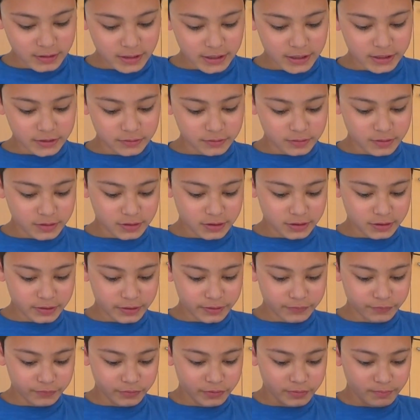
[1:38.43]
and you cut
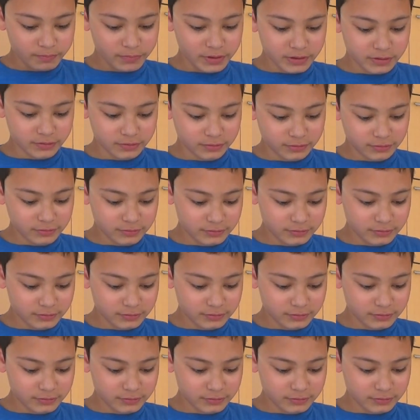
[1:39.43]
through the middle.